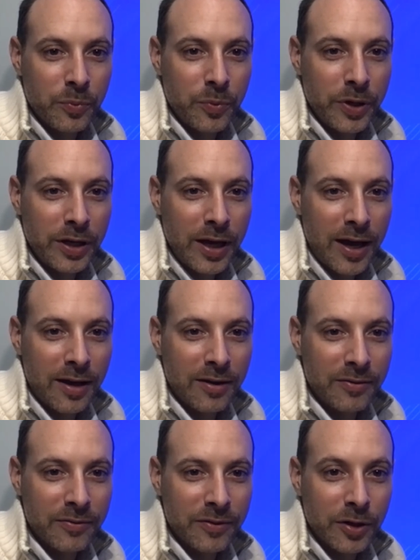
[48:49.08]
We
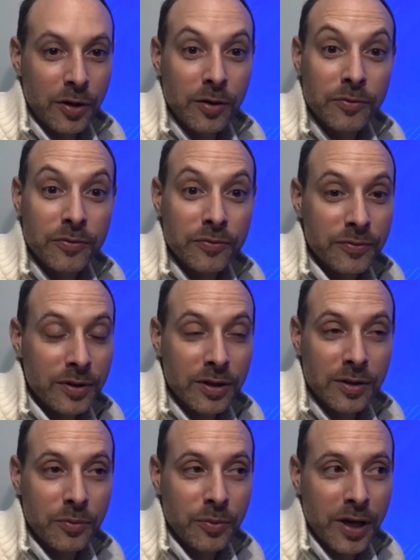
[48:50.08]
have, you know,
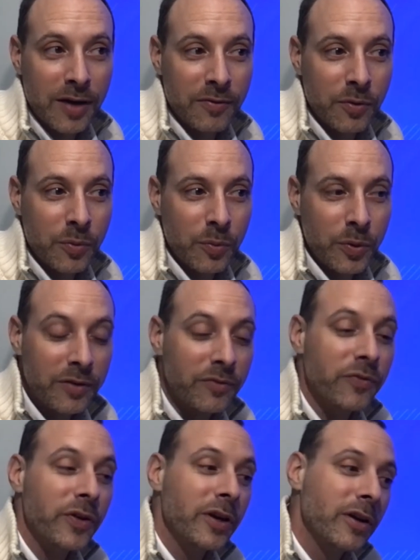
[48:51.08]
we have
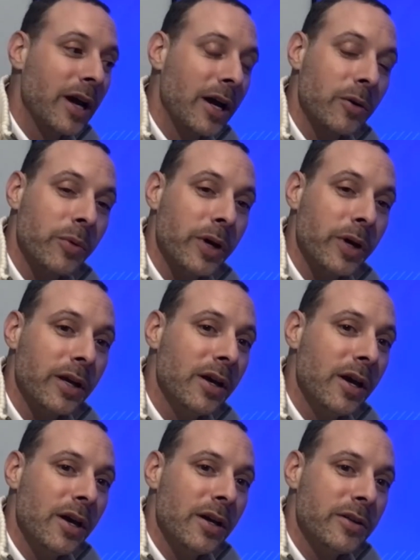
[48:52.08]
figured out a way
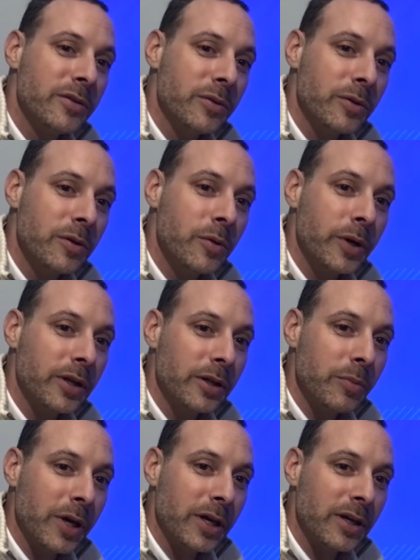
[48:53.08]
to quickly
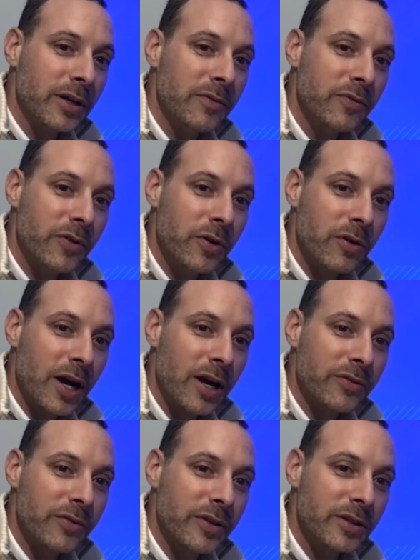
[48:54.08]
make
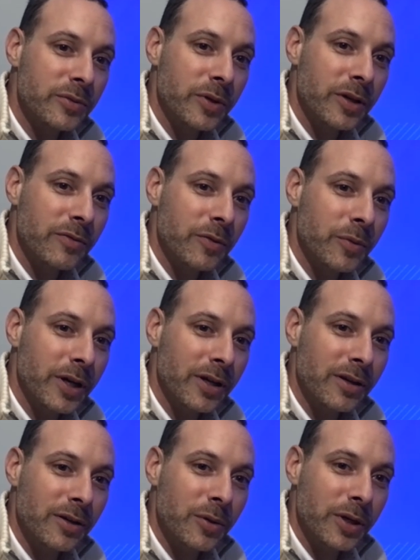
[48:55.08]
infographics. We have a way
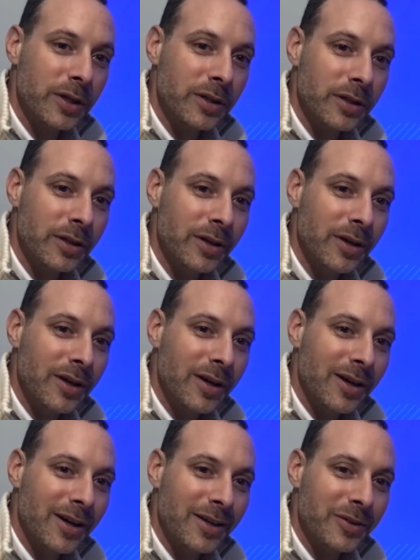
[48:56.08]
to quickly
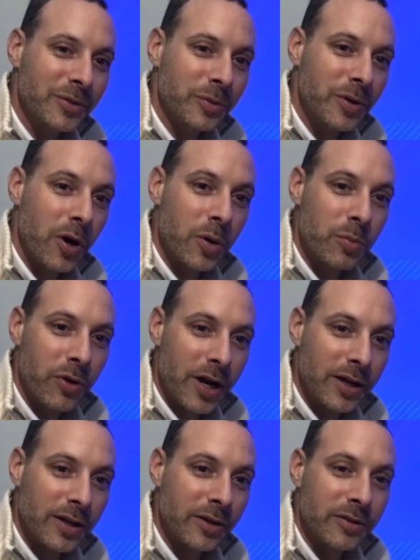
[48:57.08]
do
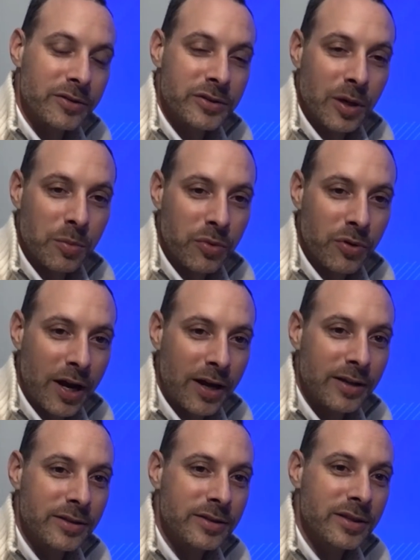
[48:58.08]
co-branding or
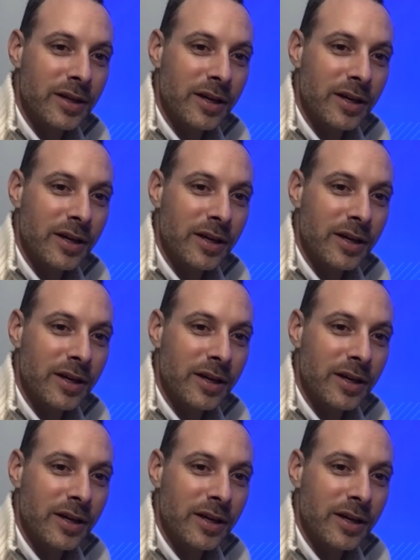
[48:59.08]
sub-brands.